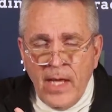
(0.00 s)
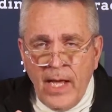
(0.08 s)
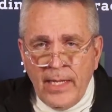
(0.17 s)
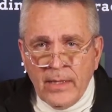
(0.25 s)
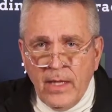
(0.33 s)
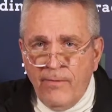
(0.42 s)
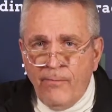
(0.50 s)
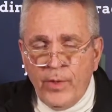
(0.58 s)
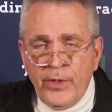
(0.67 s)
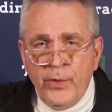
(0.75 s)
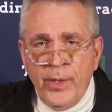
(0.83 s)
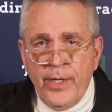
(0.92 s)
I love
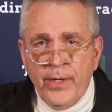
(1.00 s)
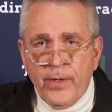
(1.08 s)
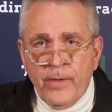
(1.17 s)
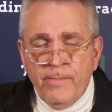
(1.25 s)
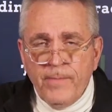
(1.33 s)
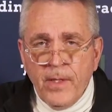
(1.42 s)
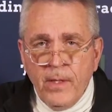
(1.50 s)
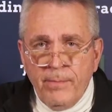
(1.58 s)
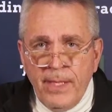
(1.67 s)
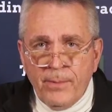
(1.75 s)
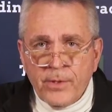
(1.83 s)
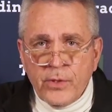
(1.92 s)
when you hear
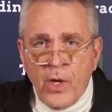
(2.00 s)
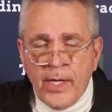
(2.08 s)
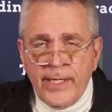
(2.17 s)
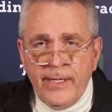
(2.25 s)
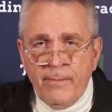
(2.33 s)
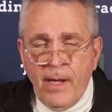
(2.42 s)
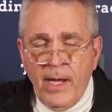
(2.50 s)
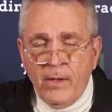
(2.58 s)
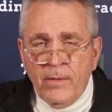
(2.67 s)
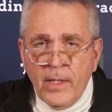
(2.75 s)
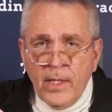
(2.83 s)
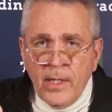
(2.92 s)
people talking
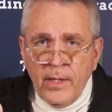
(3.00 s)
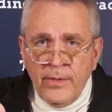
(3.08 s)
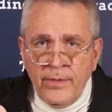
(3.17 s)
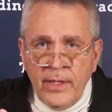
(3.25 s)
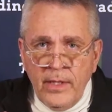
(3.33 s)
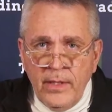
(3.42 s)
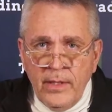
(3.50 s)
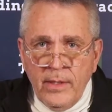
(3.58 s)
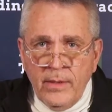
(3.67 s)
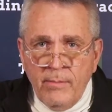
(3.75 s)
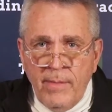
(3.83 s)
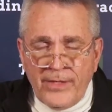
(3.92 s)
about the
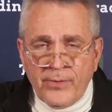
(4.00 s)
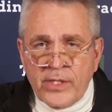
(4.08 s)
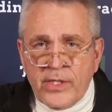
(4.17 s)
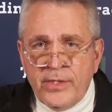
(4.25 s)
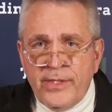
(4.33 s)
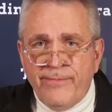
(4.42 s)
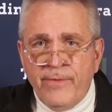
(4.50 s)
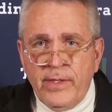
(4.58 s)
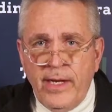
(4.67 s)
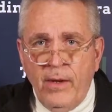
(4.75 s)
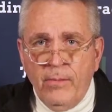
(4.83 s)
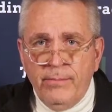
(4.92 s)
metrics are
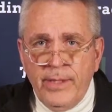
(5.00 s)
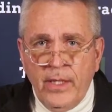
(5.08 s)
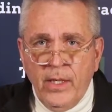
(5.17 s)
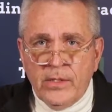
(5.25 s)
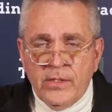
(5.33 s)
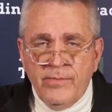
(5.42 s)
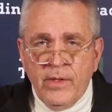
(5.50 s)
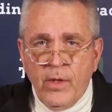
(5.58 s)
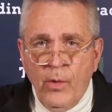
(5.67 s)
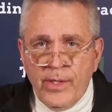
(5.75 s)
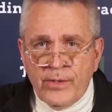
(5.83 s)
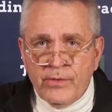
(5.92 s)
different now because of the
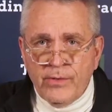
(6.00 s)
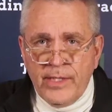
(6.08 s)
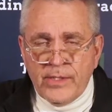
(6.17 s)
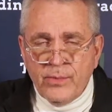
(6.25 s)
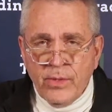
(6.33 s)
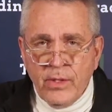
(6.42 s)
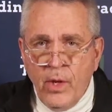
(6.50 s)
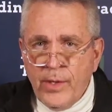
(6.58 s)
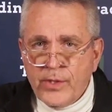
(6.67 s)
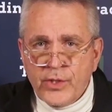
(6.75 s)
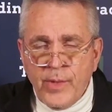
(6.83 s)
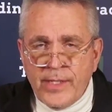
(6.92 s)
low interest rates. Well, the low
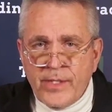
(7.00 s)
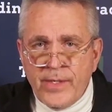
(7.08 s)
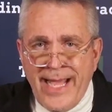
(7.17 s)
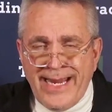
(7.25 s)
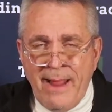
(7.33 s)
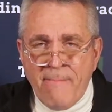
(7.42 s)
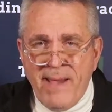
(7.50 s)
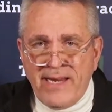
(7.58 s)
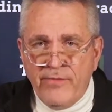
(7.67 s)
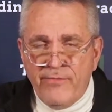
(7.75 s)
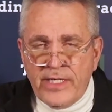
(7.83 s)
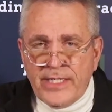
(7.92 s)
interest rates are not a
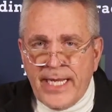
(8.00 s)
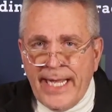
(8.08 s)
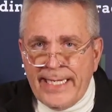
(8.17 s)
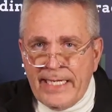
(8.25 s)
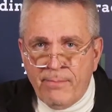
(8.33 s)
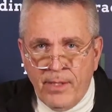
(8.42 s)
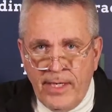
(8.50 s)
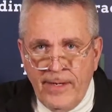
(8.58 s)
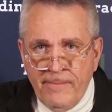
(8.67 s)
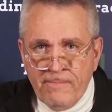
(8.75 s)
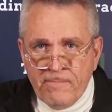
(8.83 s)
benefit to anybody